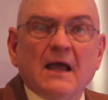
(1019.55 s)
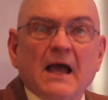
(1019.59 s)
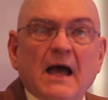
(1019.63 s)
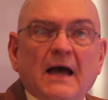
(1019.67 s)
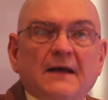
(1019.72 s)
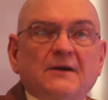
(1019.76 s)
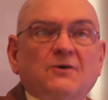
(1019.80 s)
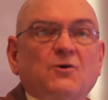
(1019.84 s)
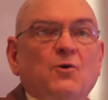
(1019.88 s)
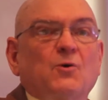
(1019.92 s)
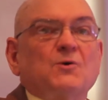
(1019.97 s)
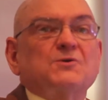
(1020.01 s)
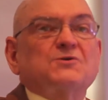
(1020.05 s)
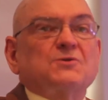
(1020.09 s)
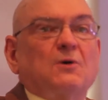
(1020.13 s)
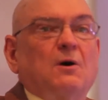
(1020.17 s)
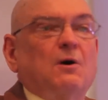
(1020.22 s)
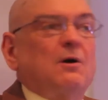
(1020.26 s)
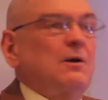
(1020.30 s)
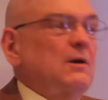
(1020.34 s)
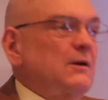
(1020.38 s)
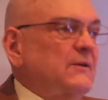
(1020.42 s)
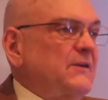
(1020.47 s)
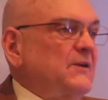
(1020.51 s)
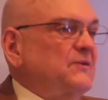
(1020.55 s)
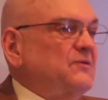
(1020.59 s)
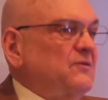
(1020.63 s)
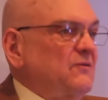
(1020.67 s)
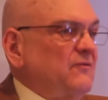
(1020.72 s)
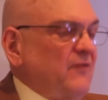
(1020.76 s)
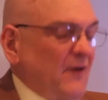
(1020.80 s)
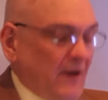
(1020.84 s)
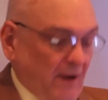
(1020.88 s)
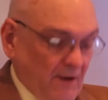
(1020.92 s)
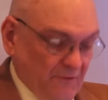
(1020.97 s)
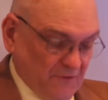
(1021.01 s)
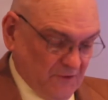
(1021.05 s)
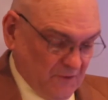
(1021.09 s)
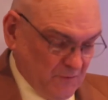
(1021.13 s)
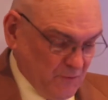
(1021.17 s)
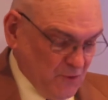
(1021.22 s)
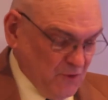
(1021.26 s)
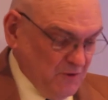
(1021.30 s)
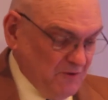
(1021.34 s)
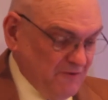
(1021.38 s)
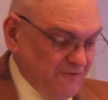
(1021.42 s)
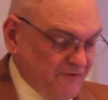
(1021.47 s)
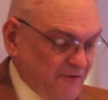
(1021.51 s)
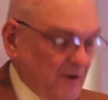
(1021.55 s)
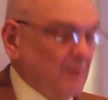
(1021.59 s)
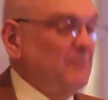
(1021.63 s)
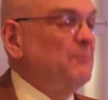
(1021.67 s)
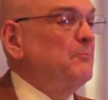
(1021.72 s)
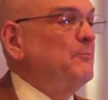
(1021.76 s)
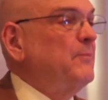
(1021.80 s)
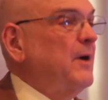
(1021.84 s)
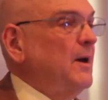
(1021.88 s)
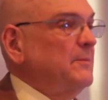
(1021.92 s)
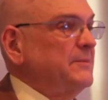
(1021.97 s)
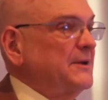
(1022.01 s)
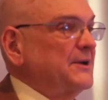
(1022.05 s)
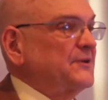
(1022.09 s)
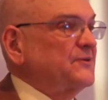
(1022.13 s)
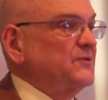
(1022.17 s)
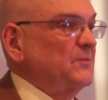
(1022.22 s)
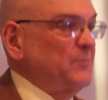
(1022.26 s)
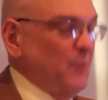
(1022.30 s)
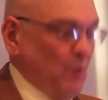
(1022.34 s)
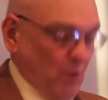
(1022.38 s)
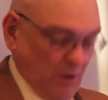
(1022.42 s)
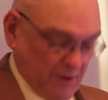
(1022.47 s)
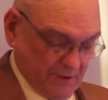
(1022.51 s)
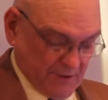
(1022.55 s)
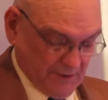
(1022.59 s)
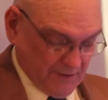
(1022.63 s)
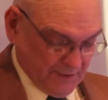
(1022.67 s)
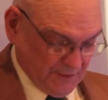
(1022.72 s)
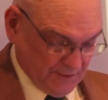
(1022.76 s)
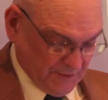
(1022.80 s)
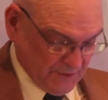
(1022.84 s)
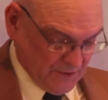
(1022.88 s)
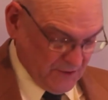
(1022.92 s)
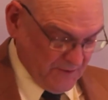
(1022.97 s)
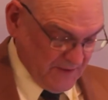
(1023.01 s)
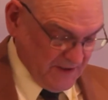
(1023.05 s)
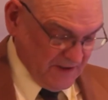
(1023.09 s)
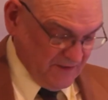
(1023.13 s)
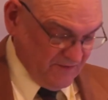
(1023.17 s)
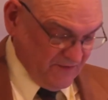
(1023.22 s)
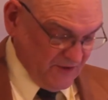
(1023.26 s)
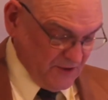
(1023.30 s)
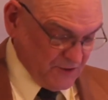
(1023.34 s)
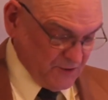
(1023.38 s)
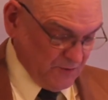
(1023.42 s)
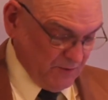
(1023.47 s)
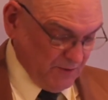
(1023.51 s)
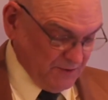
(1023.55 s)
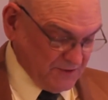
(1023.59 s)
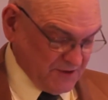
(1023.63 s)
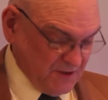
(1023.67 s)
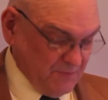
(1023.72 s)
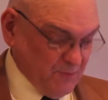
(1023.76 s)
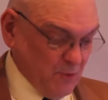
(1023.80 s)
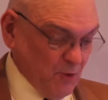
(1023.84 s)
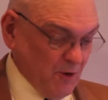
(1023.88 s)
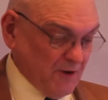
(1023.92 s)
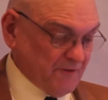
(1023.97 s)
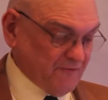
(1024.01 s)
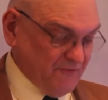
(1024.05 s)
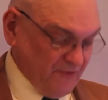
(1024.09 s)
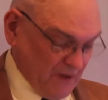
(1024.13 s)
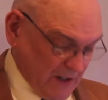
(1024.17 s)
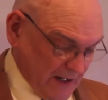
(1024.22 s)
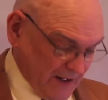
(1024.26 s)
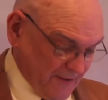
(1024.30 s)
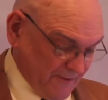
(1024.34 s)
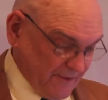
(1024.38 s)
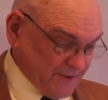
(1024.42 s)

And of course, all of this involves a move from public support to individual support for higher